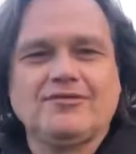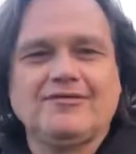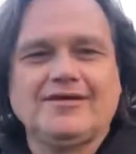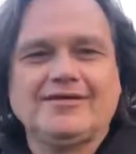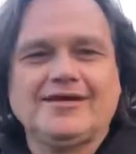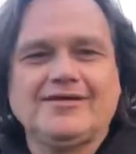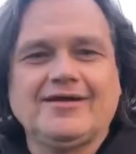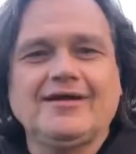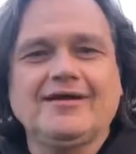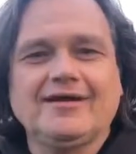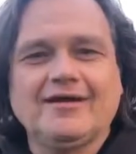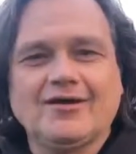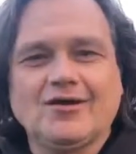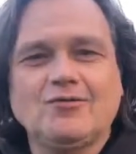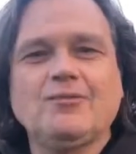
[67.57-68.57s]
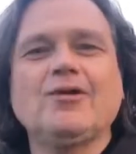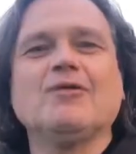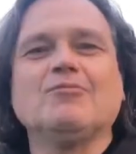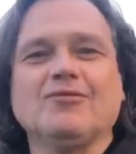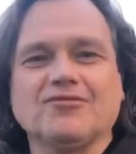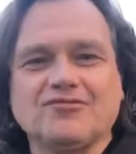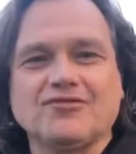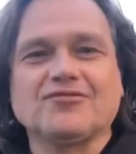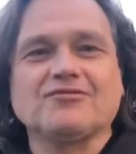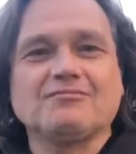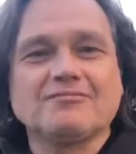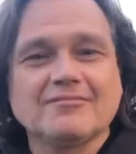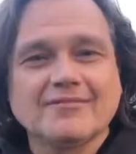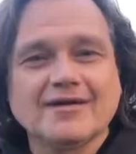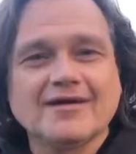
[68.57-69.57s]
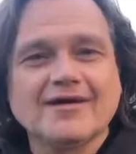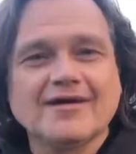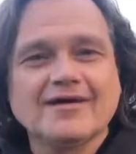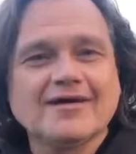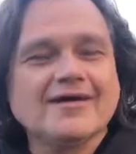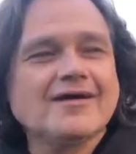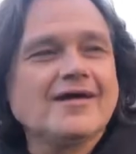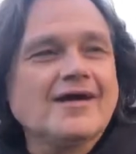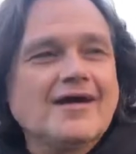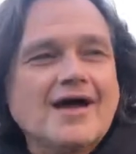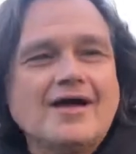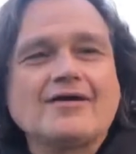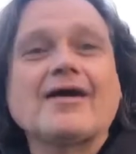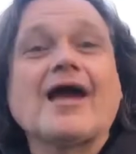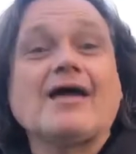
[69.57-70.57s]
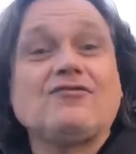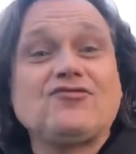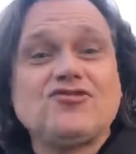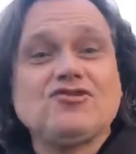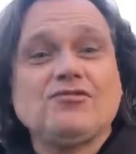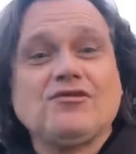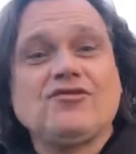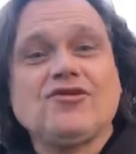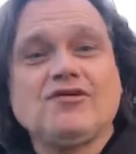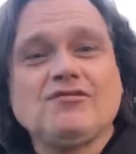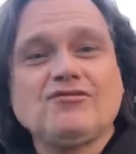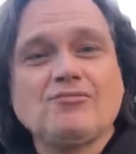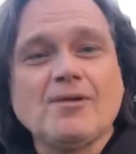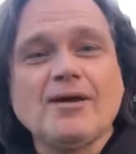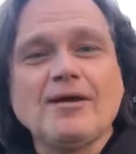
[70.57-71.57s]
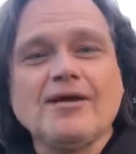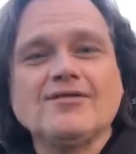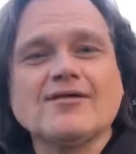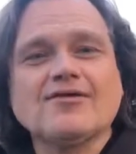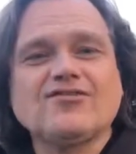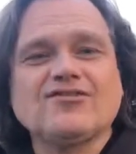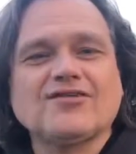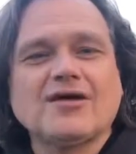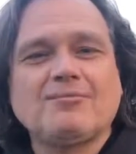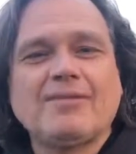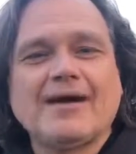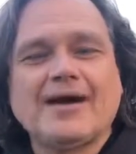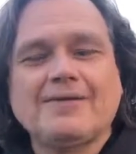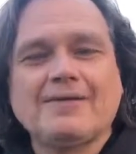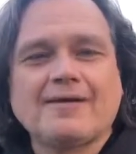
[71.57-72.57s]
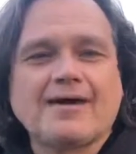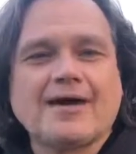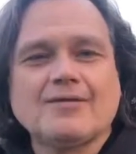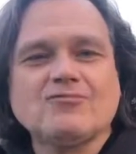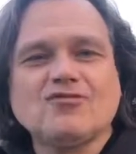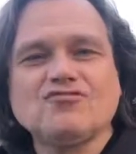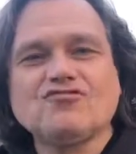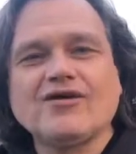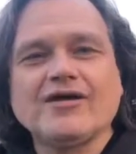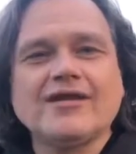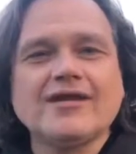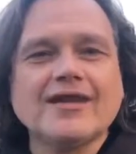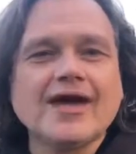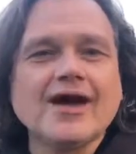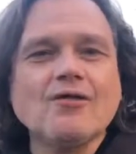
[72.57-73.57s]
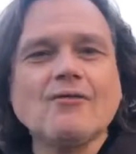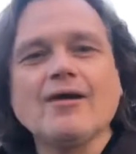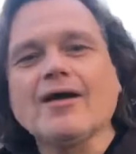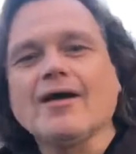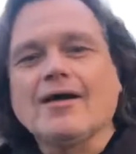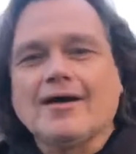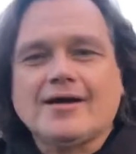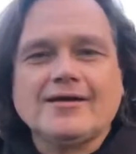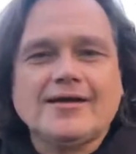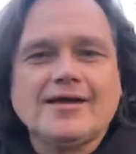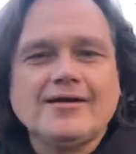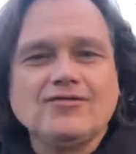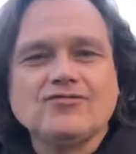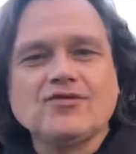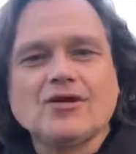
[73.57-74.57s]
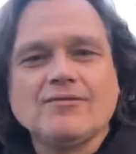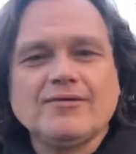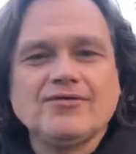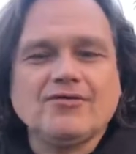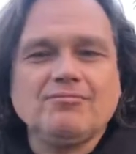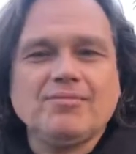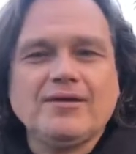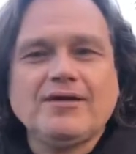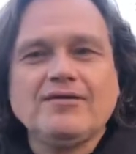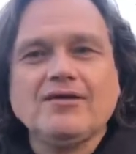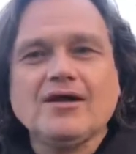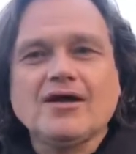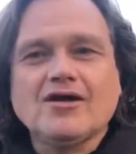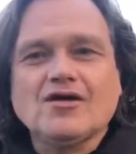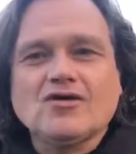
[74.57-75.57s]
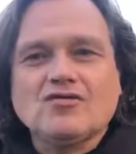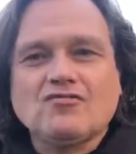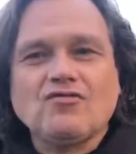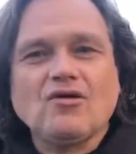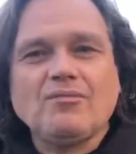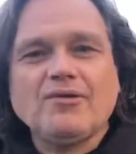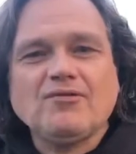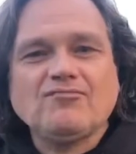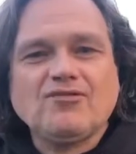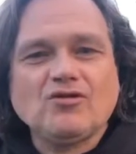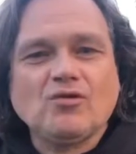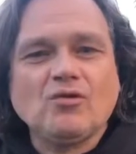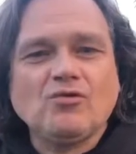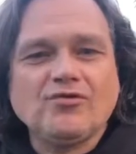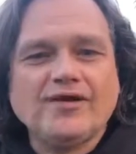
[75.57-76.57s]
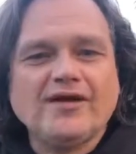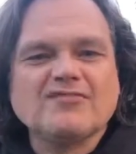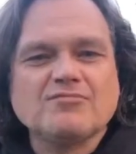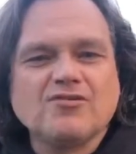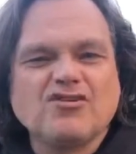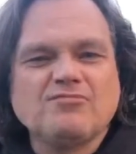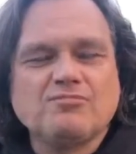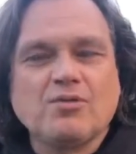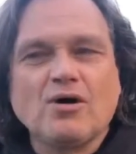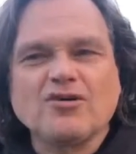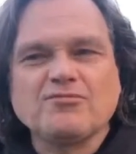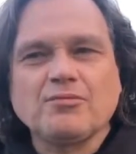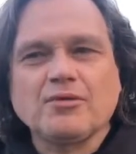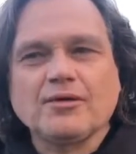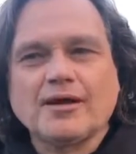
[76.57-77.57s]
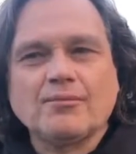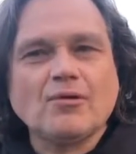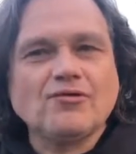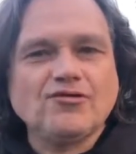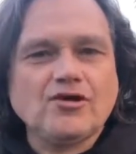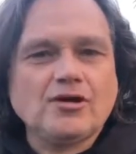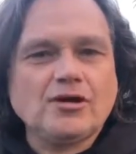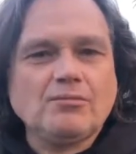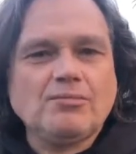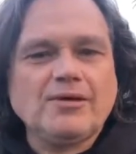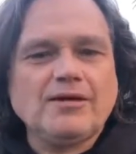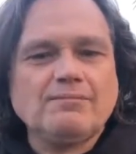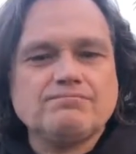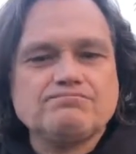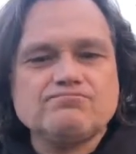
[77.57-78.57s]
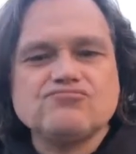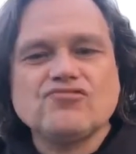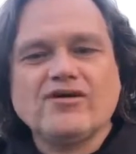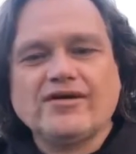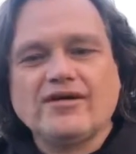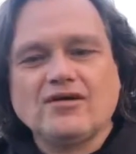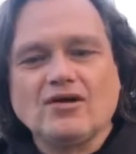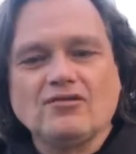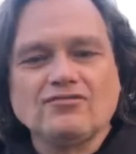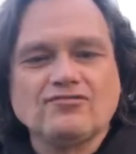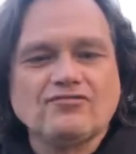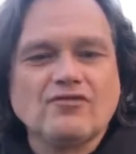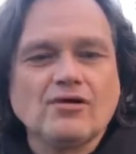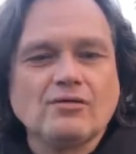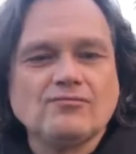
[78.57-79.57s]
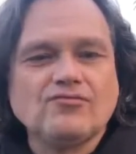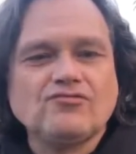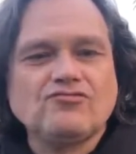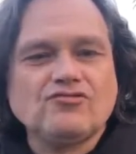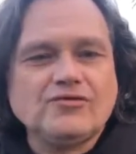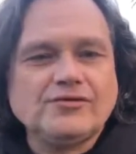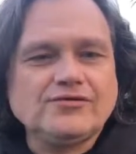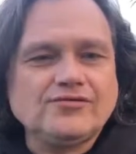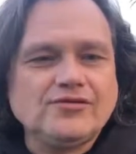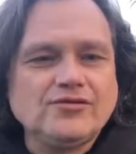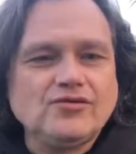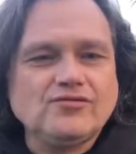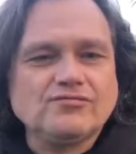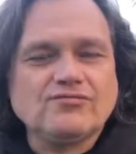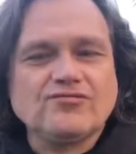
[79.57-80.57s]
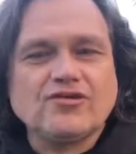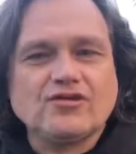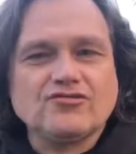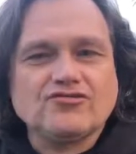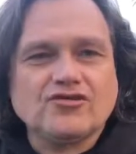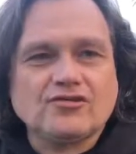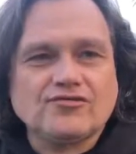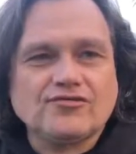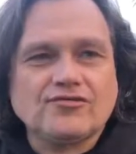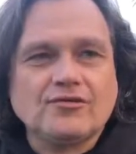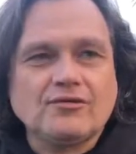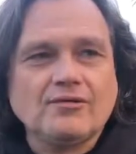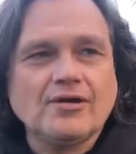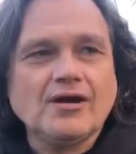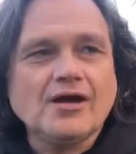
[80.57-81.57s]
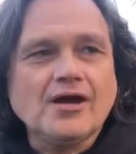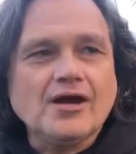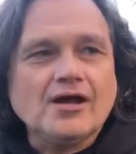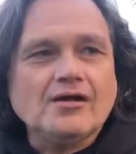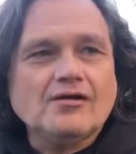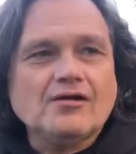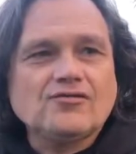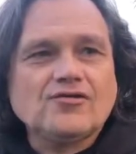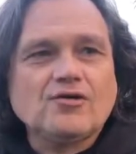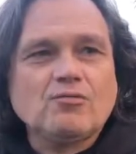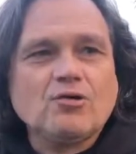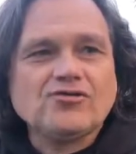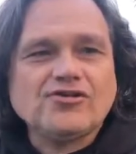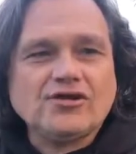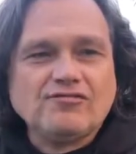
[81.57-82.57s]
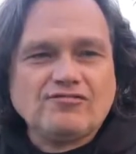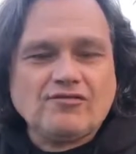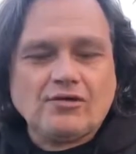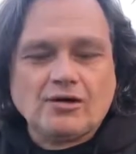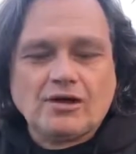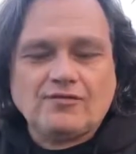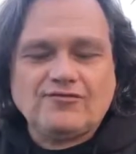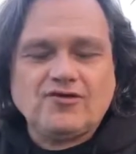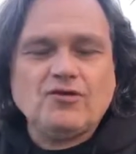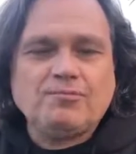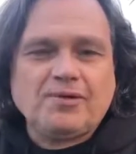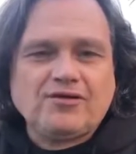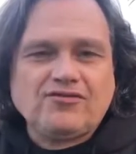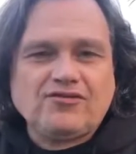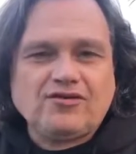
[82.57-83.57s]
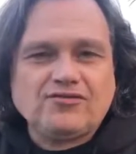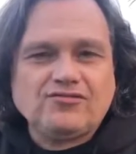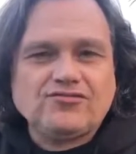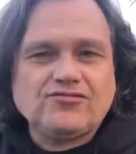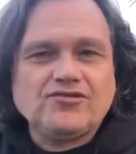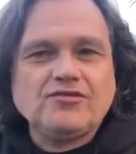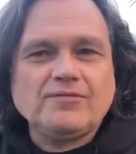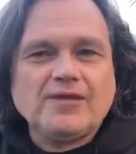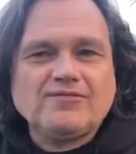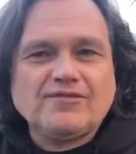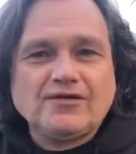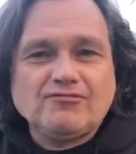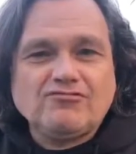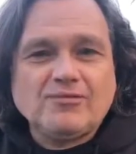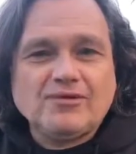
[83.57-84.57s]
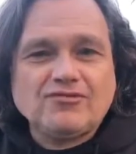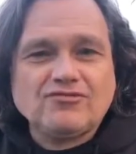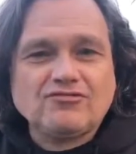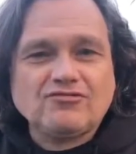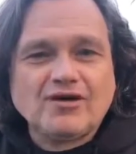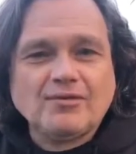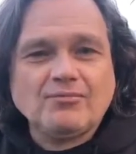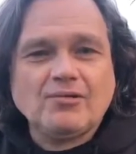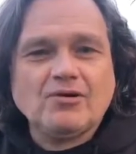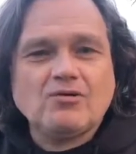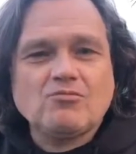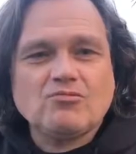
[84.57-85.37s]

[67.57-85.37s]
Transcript: You get the idea? We have got monsters. Okay, and Stuart is here as well. He's actually sat behind the camera right now and he's going to be filming and recording as much as possible. I'm also going to be breaking off from crewing to do some still shots too. So watch out for a few pictures during the event for Instagram.